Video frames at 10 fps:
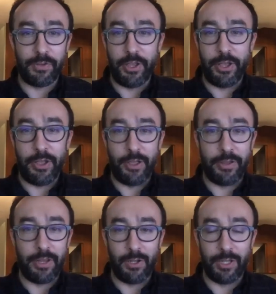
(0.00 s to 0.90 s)

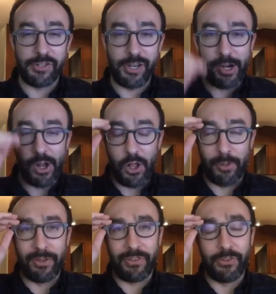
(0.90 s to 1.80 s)
a, a, legendary
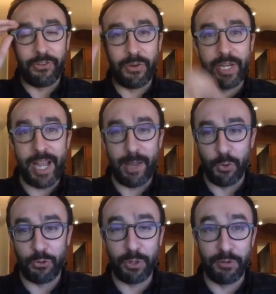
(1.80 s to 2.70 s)
columnist, and so he had
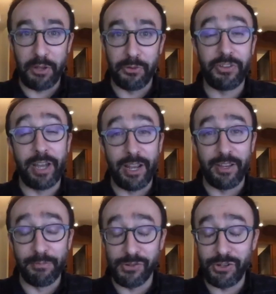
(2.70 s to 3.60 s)
more Twitter followers than I
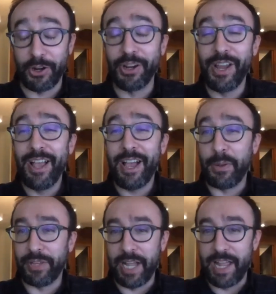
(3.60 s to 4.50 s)
did for sure. I
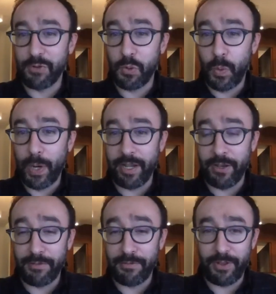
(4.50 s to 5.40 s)
don't think I have quite
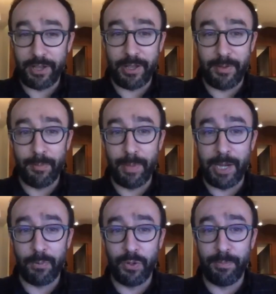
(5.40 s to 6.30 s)
enough. Uh,
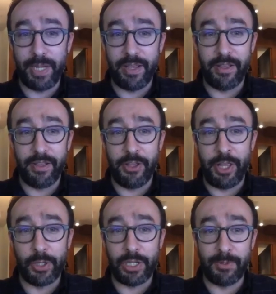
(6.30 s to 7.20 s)
mine wouldn't be a, a,
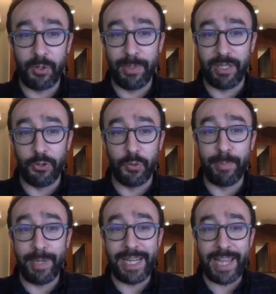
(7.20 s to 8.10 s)
helicopter; it'd be a little
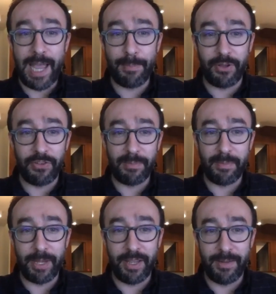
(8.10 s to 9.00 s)
beanie cap on top
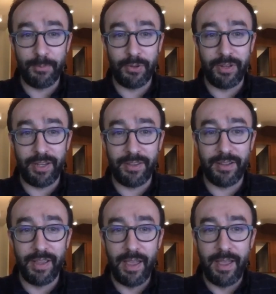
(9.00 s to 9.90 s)
of my head more than
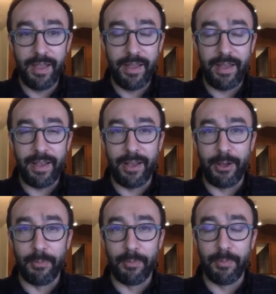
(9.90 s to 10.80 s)
anything.
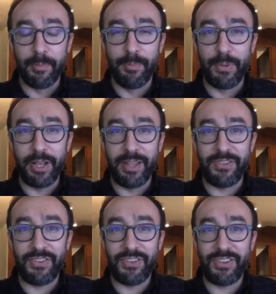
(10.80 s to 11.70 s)
Um,
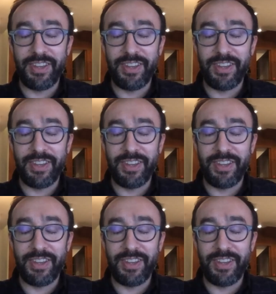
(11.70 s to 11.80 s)
but